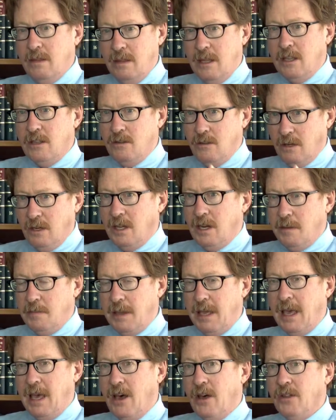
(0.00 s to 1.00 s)
that you're going to
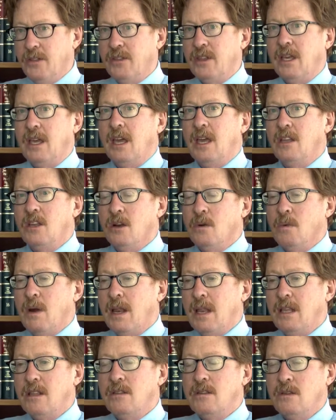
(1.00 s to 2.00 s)
be healthy and you're
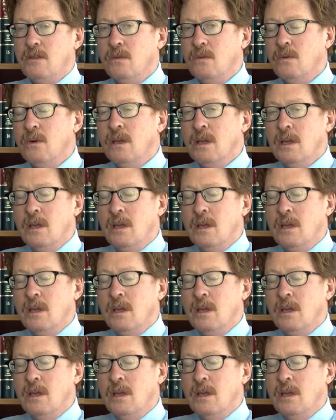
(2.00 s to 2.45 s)
ready to